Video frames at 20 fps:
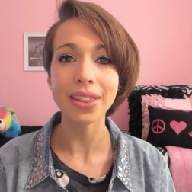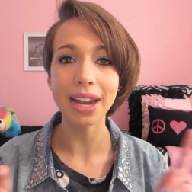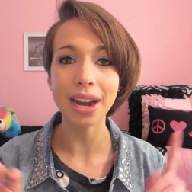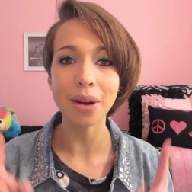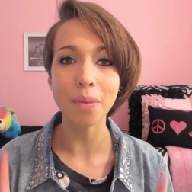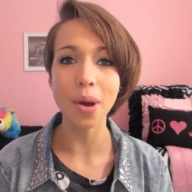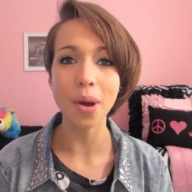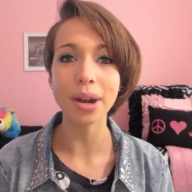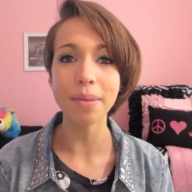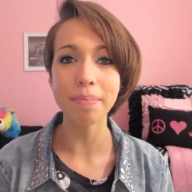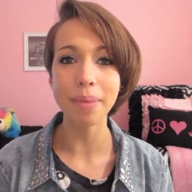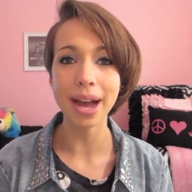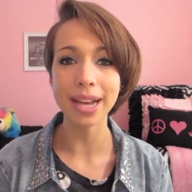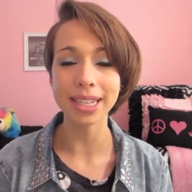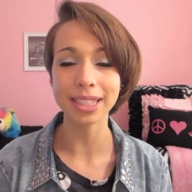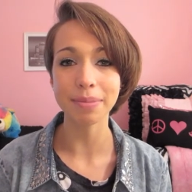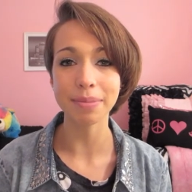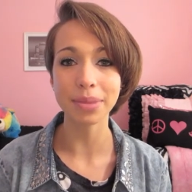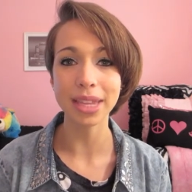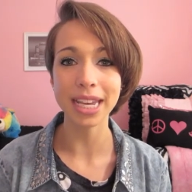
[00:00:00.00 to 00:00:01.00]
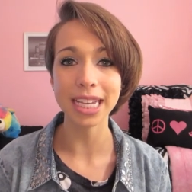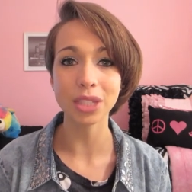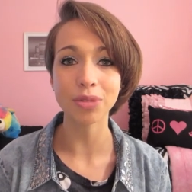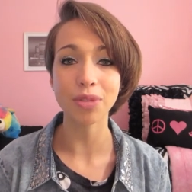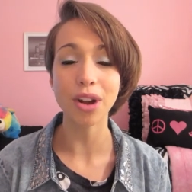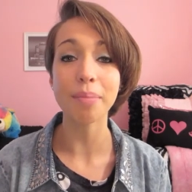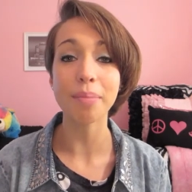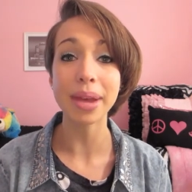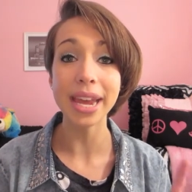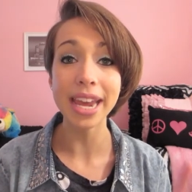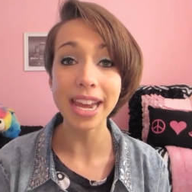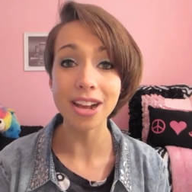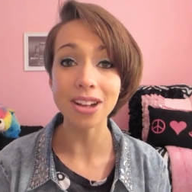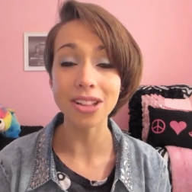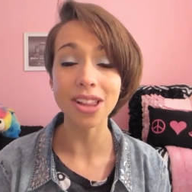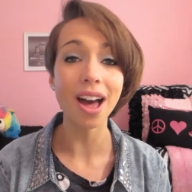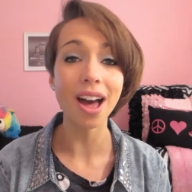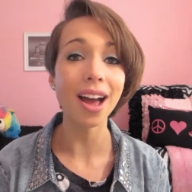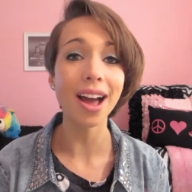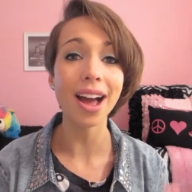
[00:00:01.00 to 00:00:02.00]
that I wanna buy some things from,
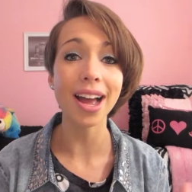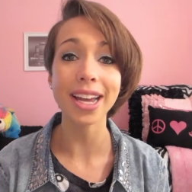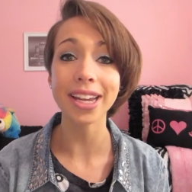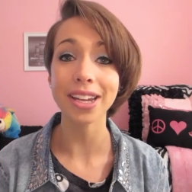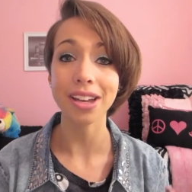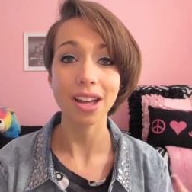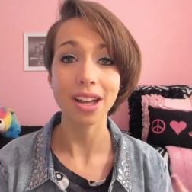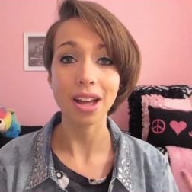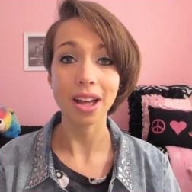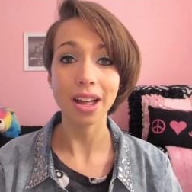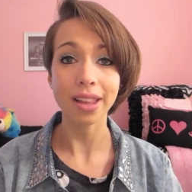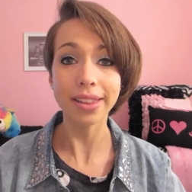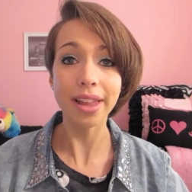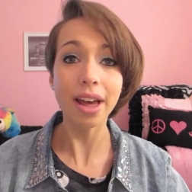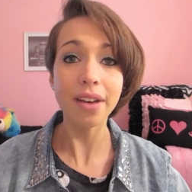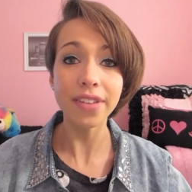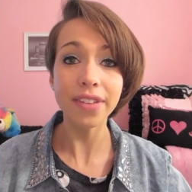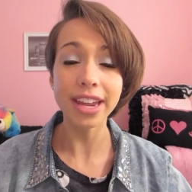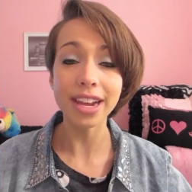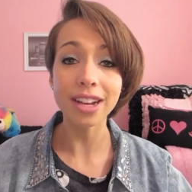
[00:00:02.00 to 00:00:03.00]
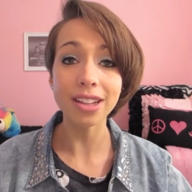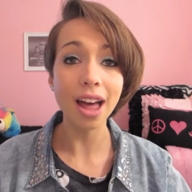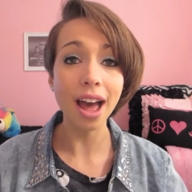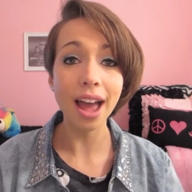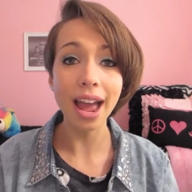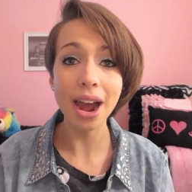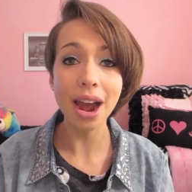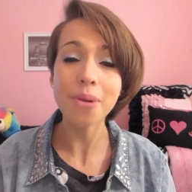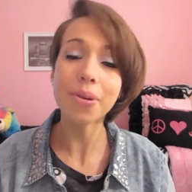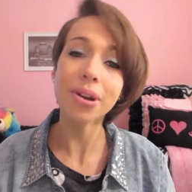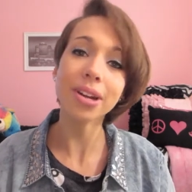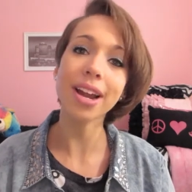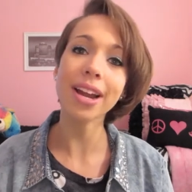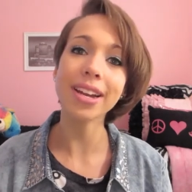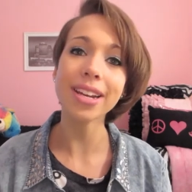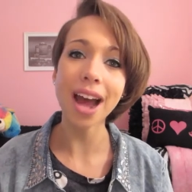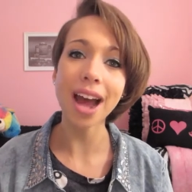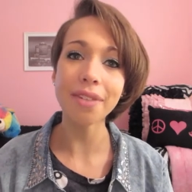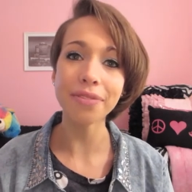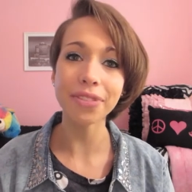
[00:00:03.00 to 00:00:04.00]
Inglot. I Love Inglot. How could I
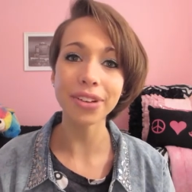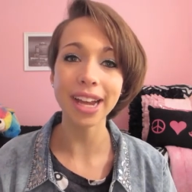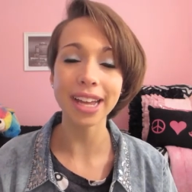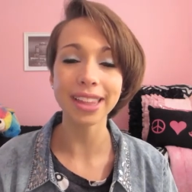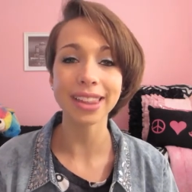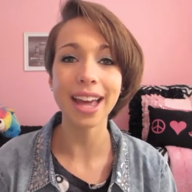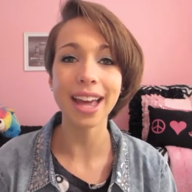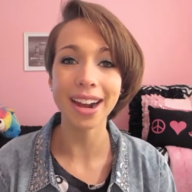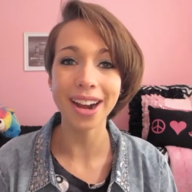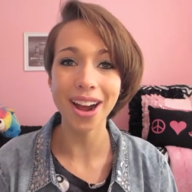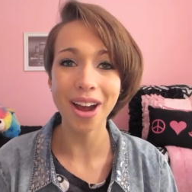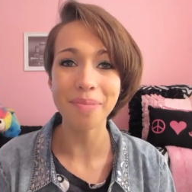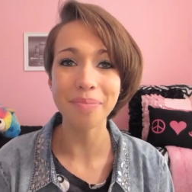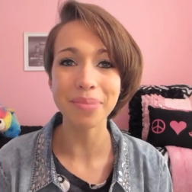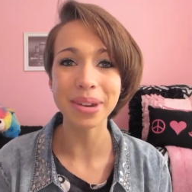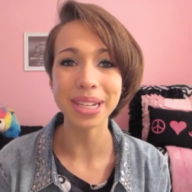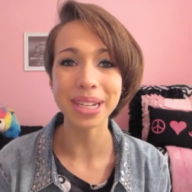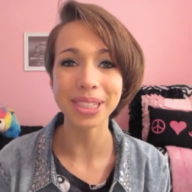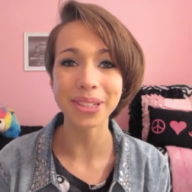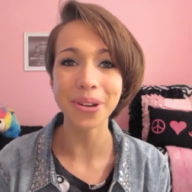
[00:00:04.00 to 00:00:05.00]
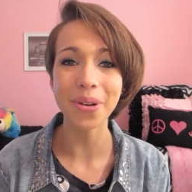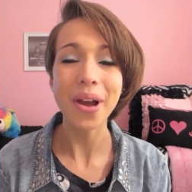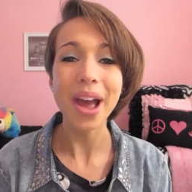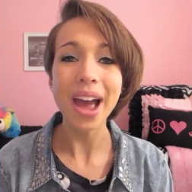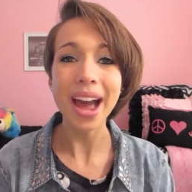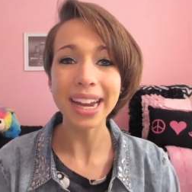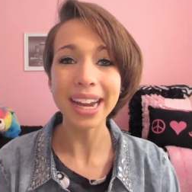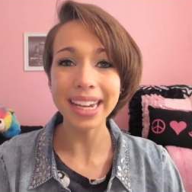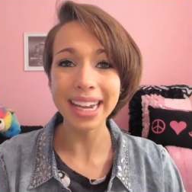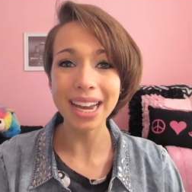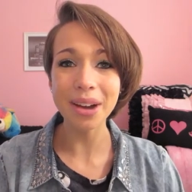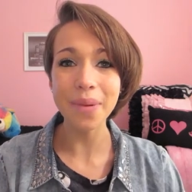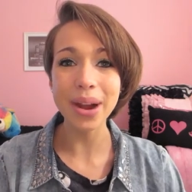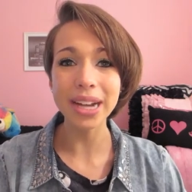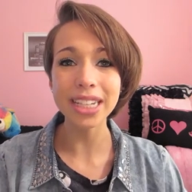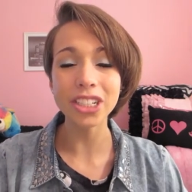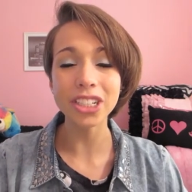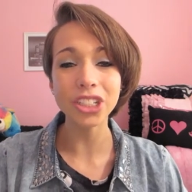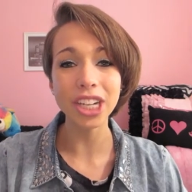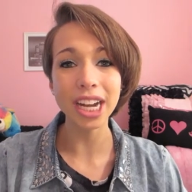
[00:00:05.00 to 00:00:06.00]
not forget that company? So I can't
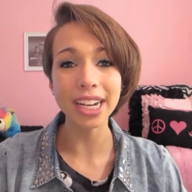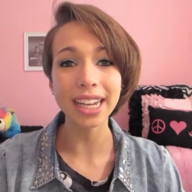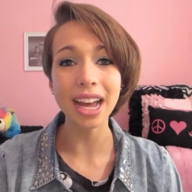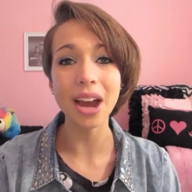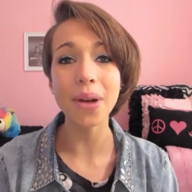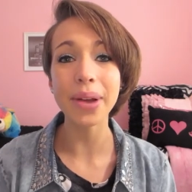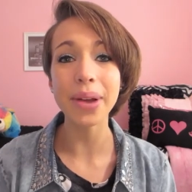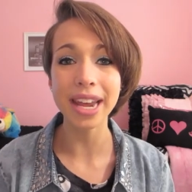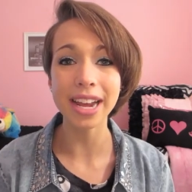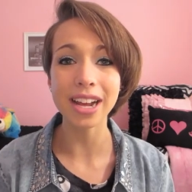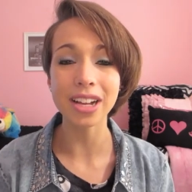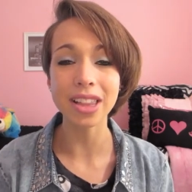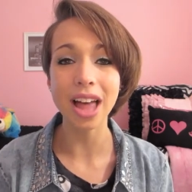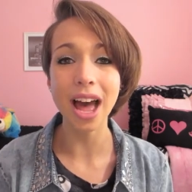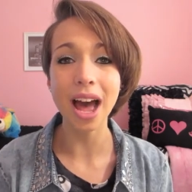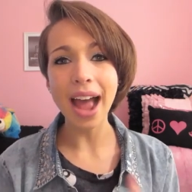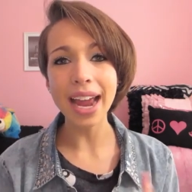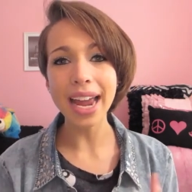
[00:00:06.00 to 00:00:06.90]
wait to check out Inglot.